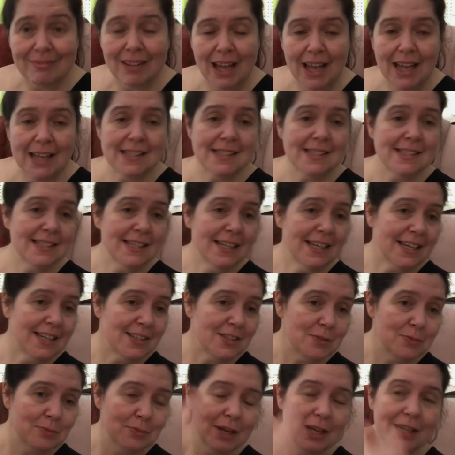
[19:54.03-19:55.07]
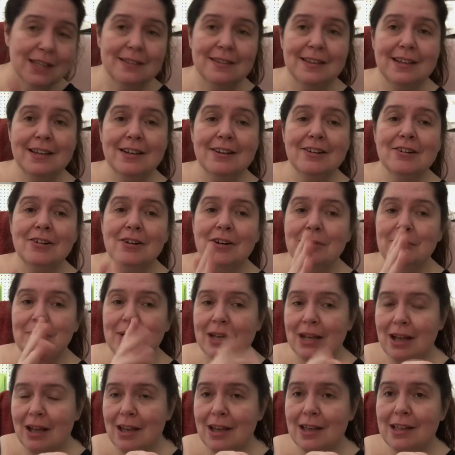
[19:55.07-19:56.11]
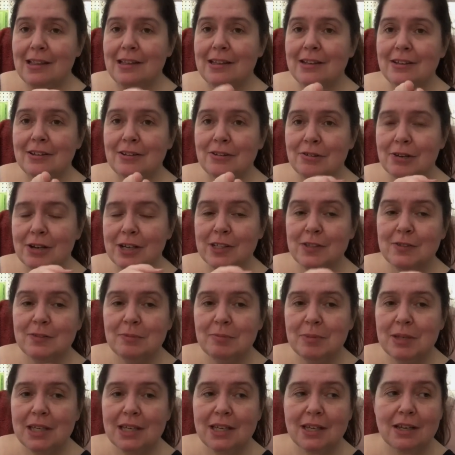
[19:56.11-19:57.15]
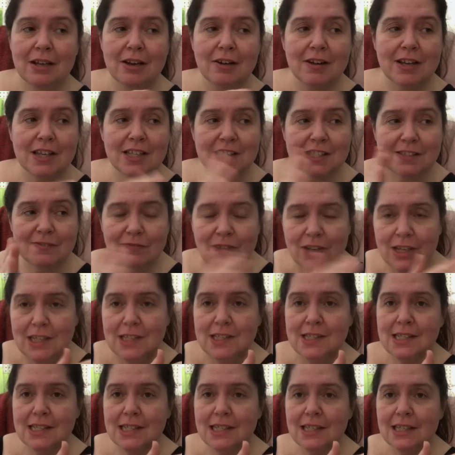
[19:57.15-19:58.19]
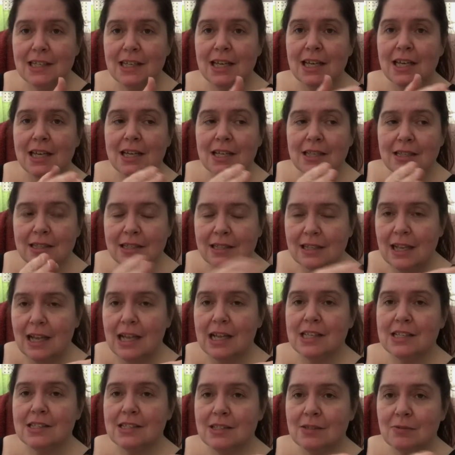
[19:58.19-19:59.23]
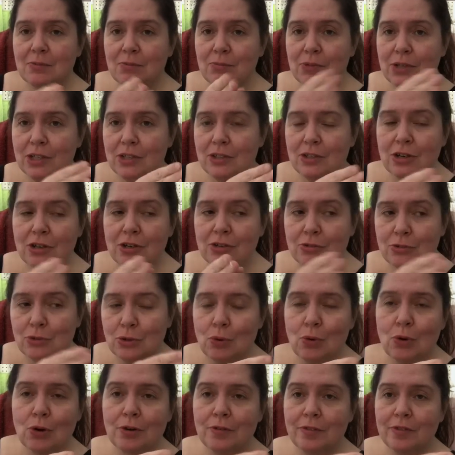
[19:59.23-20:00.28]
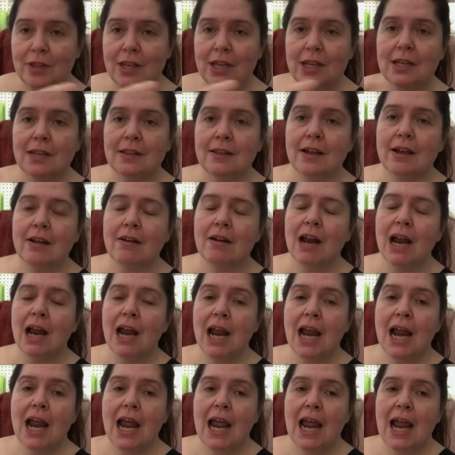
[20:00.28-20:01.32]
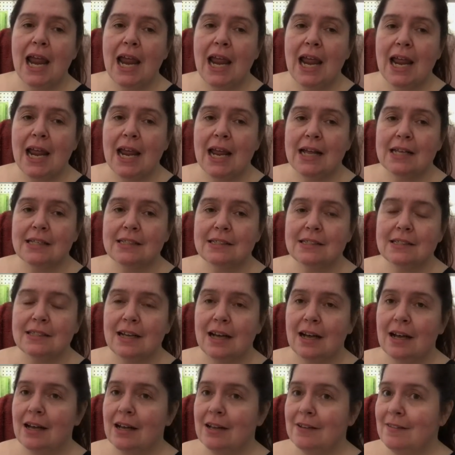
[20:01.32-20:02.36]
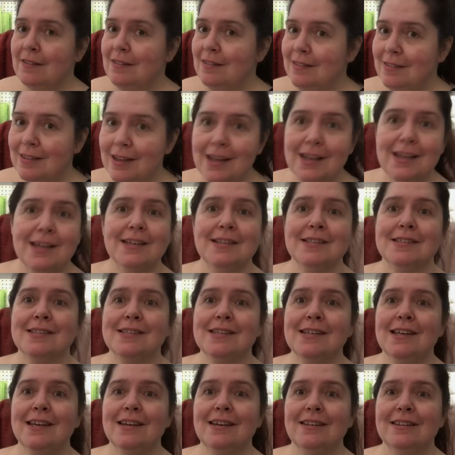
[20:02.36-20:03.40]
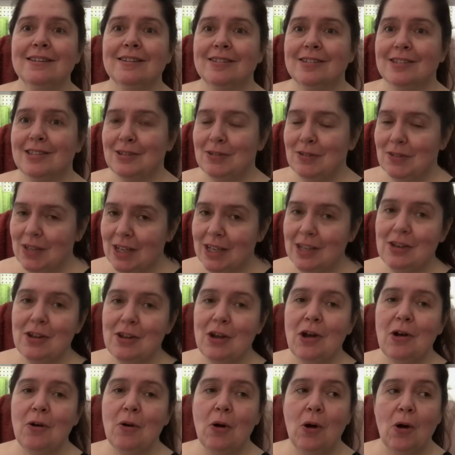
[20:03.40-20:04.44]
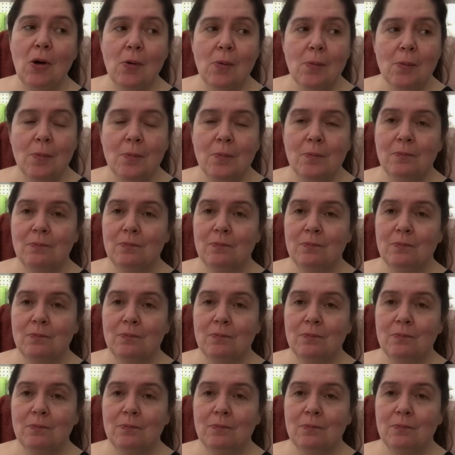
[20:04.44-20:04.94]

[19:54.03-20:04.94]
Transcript: I see it, it's right there on my island across from me here. It's facing the glass window door thing there and uh, they can see it so they know, oh,